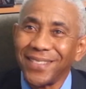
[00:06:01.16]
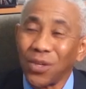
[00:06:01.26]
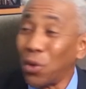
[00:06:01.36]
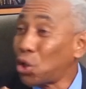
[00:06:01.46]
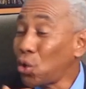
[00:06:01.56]

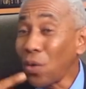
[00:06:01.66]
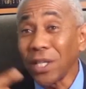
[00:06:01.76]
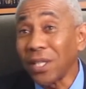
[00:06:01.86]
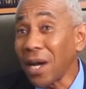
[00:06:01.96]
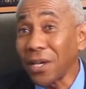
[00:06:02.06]
When you
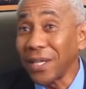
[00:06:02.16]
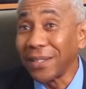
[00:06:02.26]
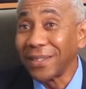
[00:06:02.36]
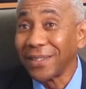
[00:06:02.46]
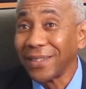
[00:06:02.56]
are
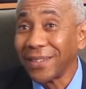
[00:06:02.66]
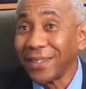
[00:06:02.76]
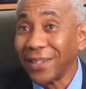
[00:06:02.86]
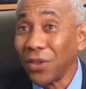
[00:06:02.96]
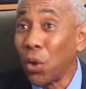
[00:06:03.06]
talking,
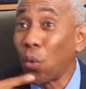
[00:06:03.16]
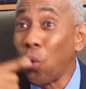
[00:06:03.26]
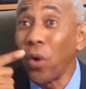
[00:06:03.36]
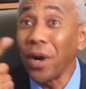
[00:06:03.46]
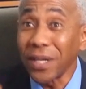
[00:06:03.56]
the
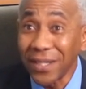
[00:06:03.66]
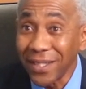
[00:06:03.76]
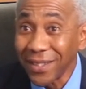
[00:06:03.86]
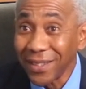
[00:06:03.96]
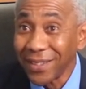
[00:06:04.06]

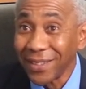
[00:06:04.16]
words